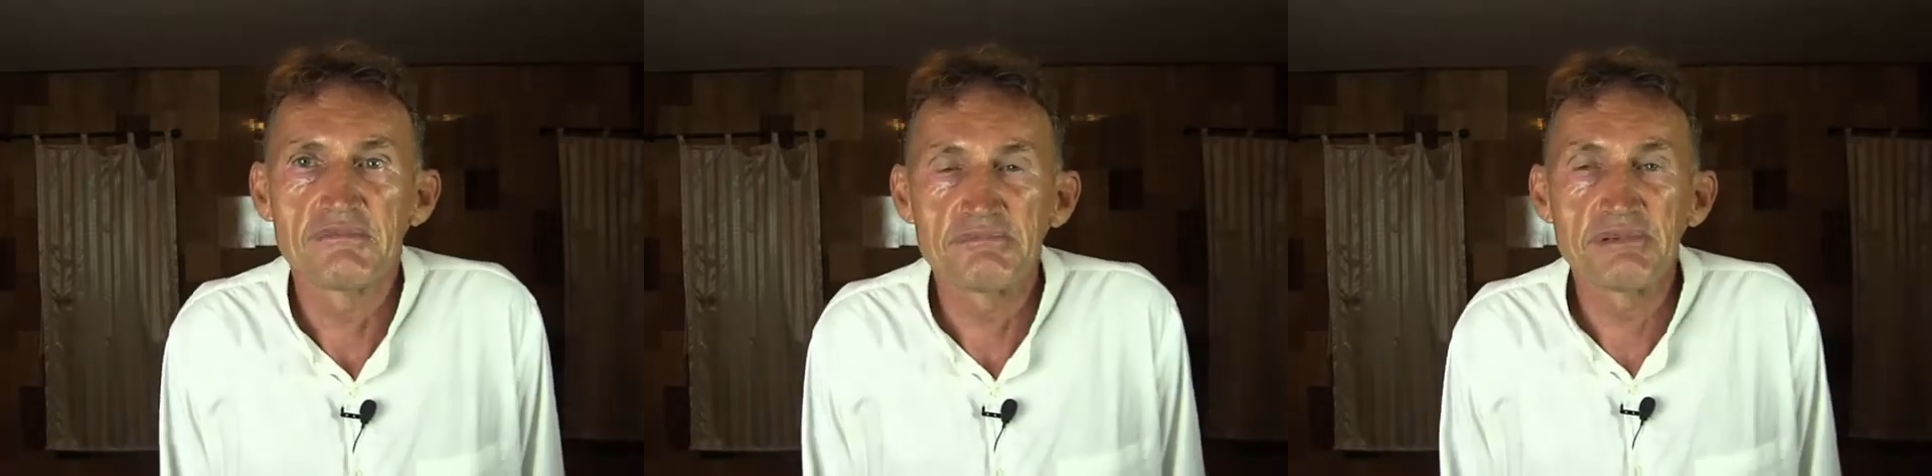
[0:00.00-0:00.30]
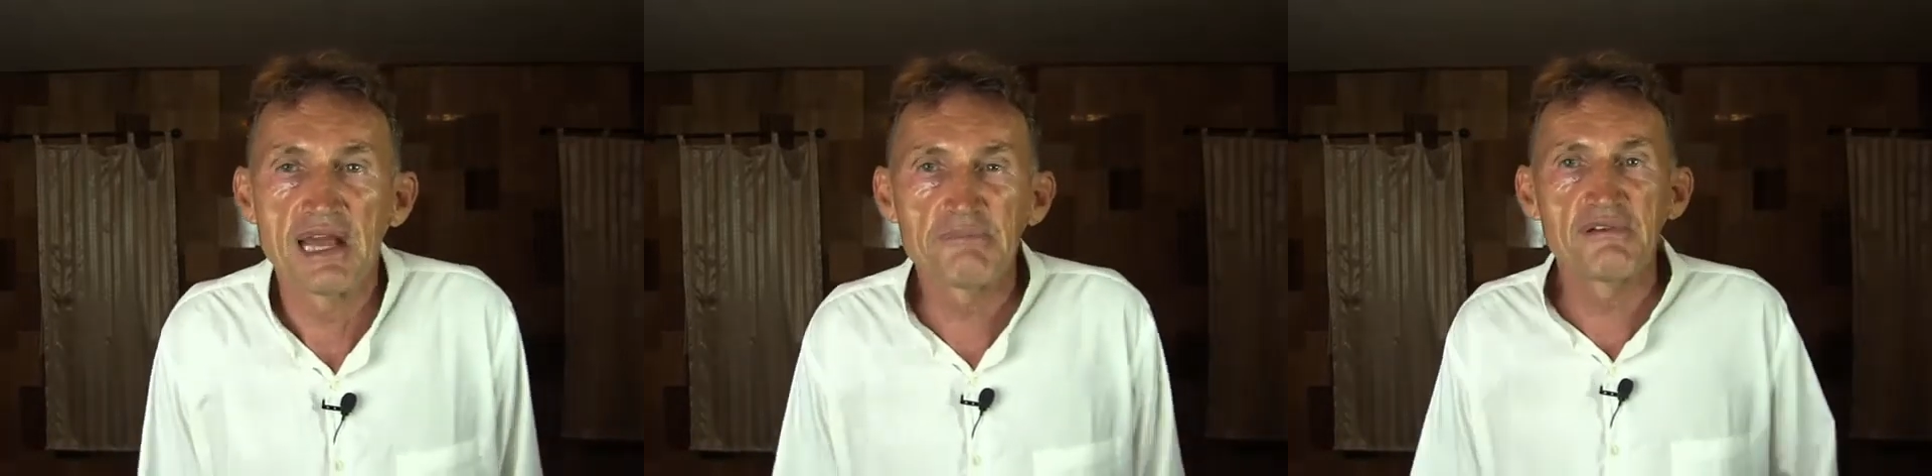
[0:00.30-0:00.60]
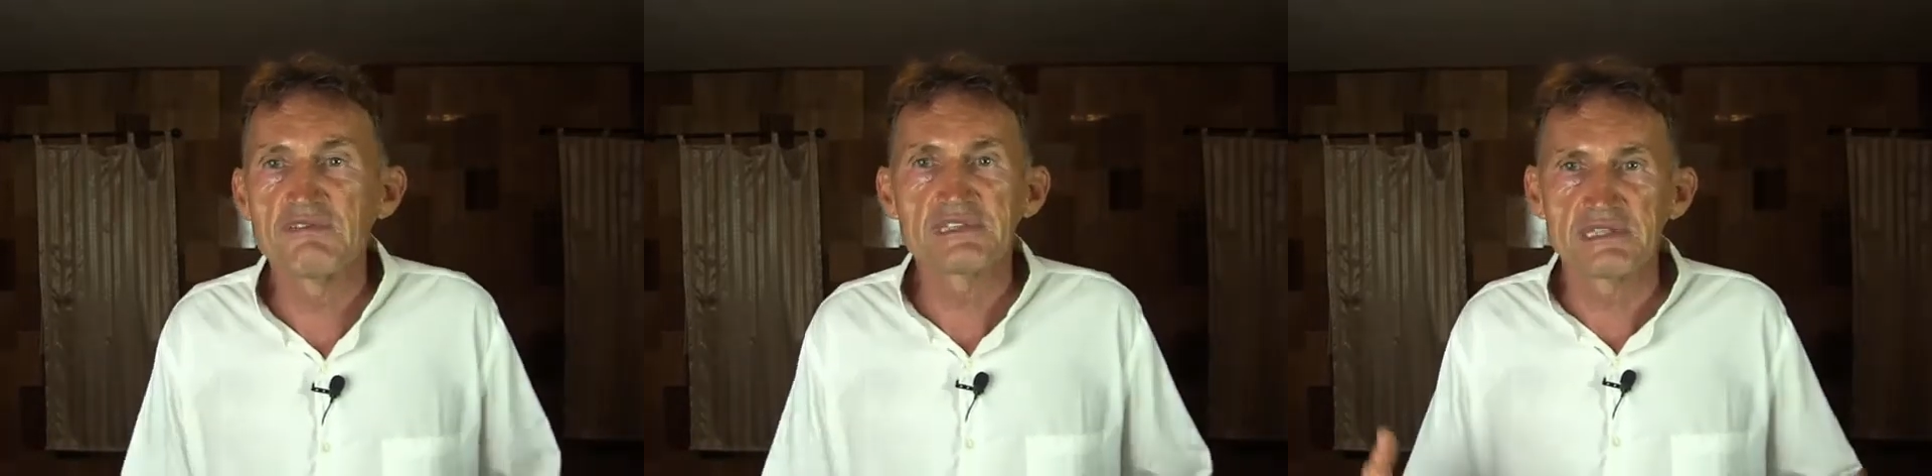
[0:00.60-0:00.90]
be happy
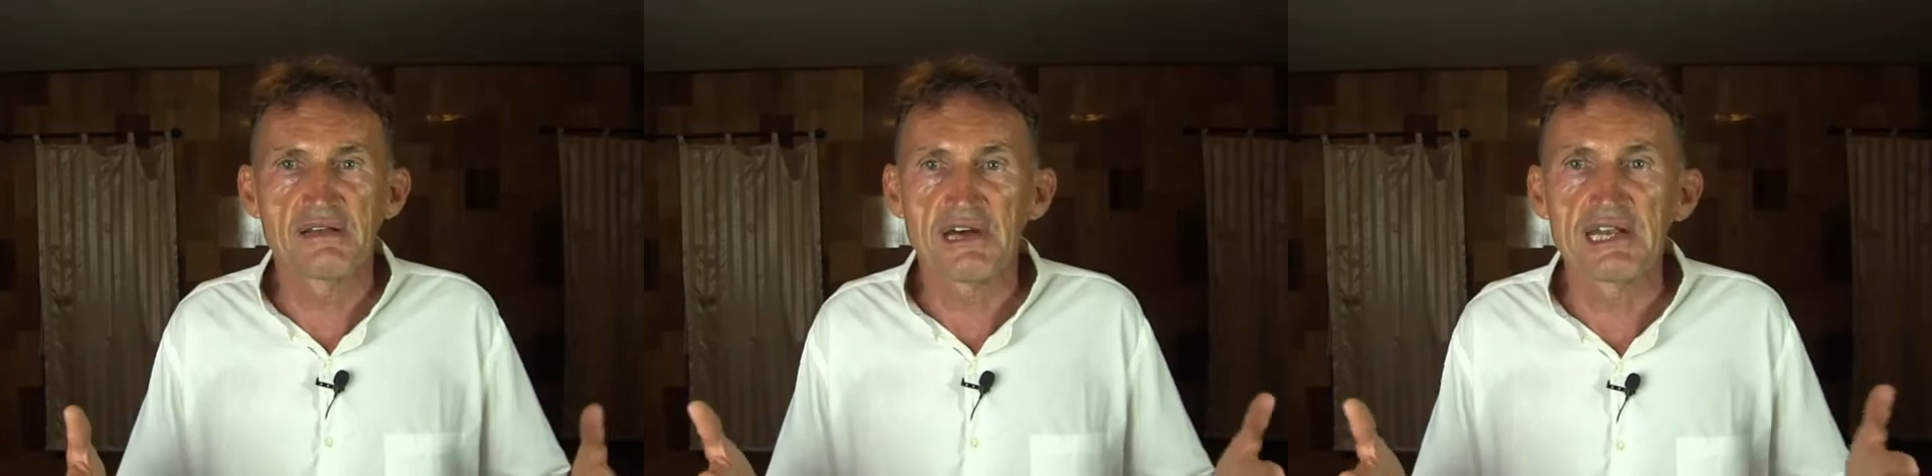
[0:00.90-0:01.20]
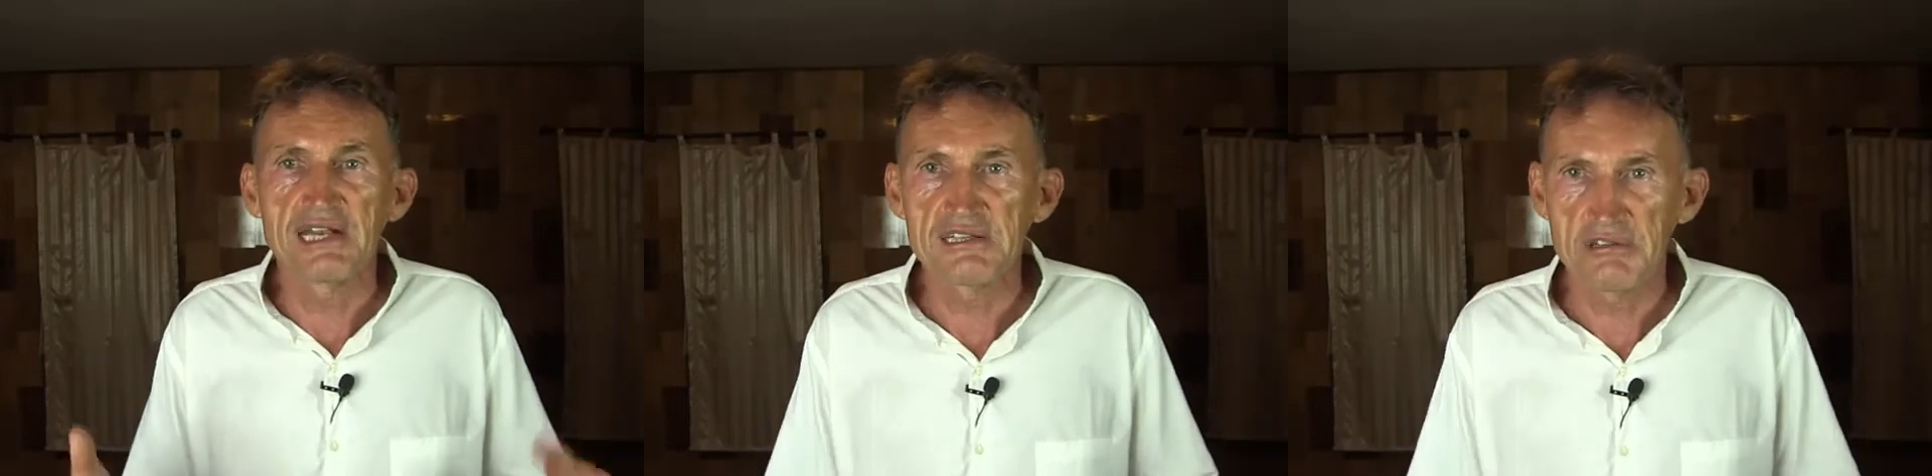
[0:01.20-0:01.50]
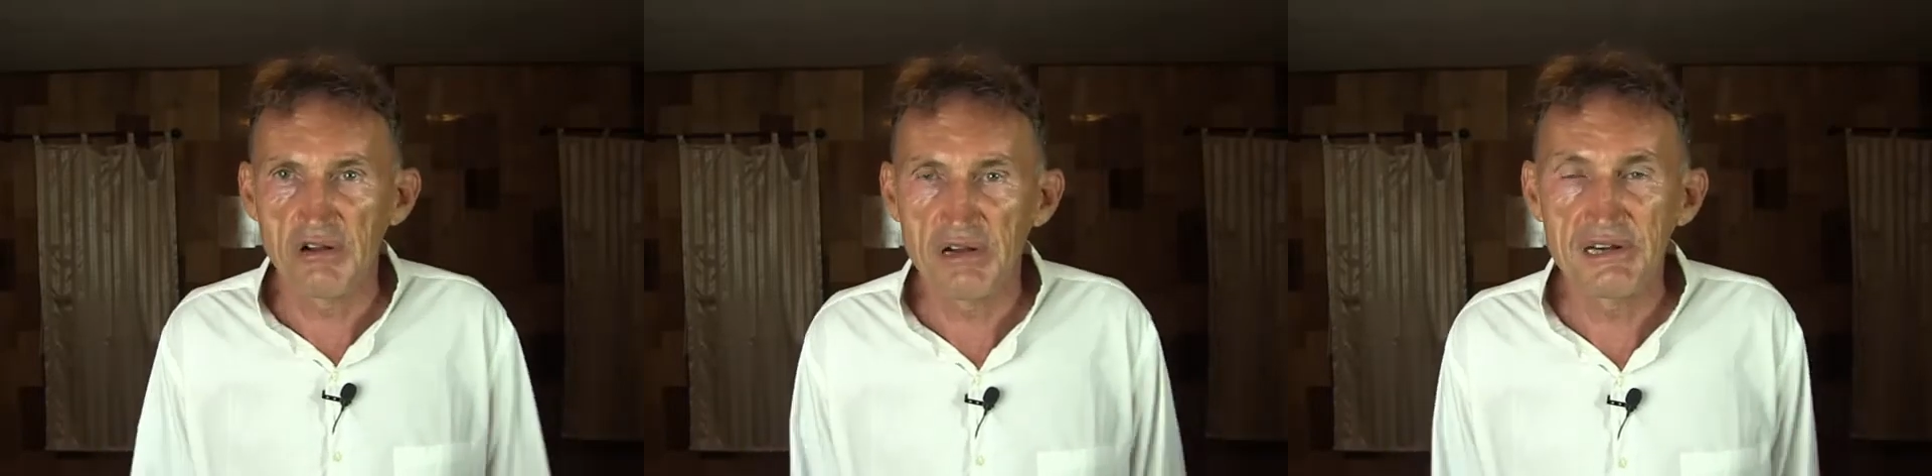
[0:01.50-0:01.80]
with
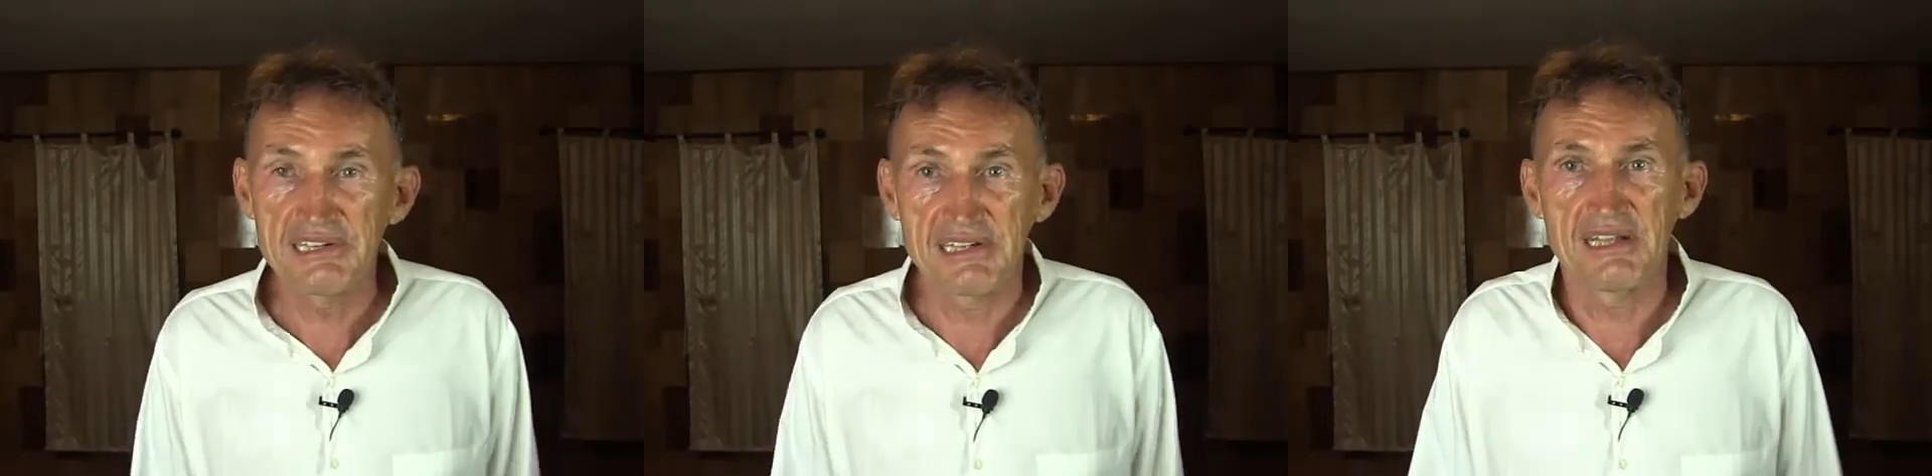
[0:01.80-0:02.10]
$100.